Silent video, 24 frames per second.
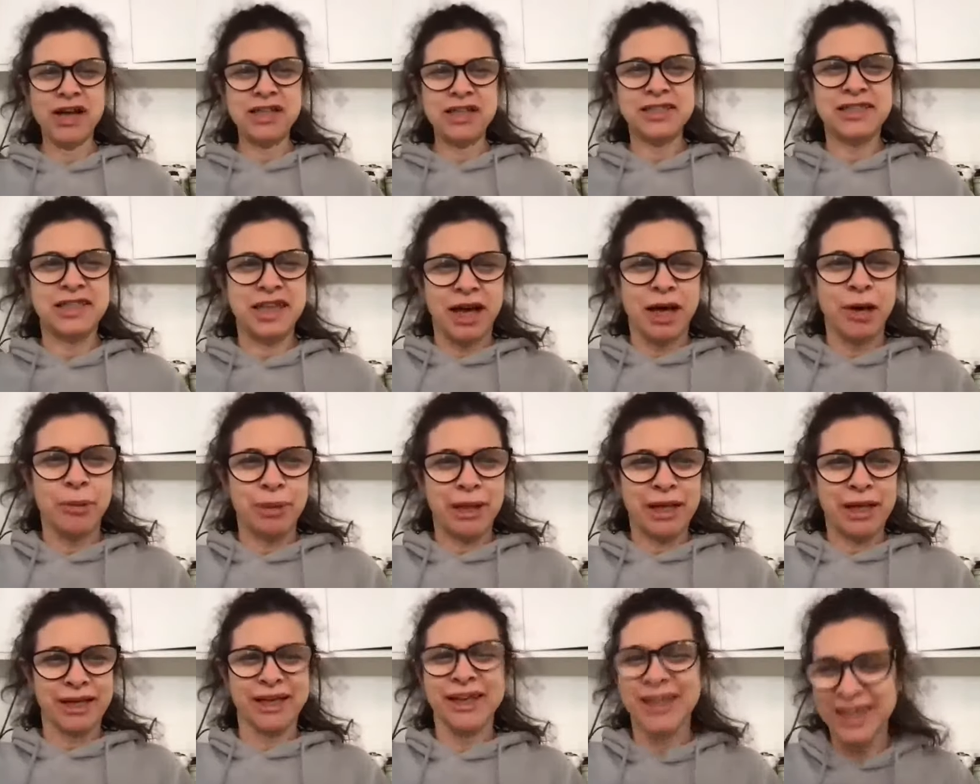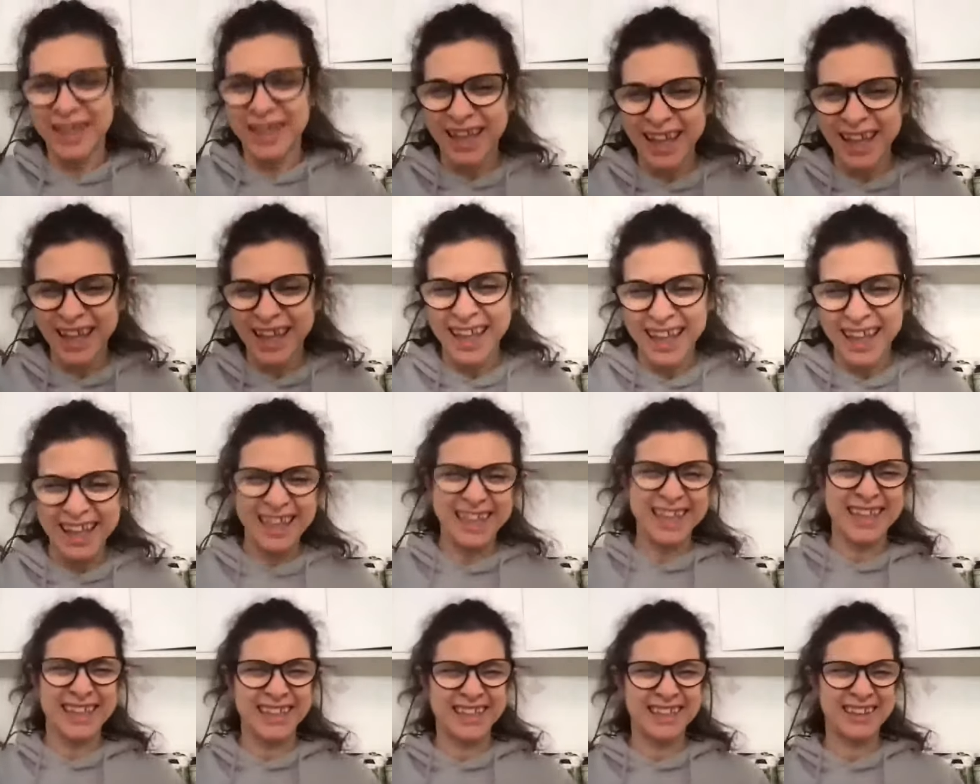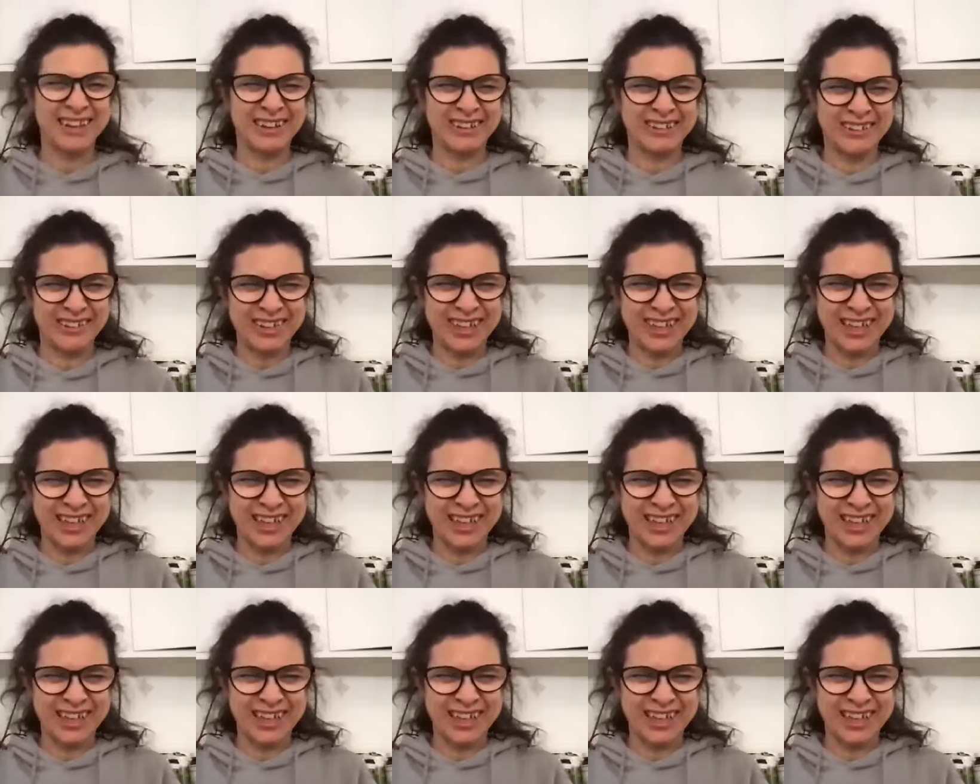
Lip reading: God's coming. You know.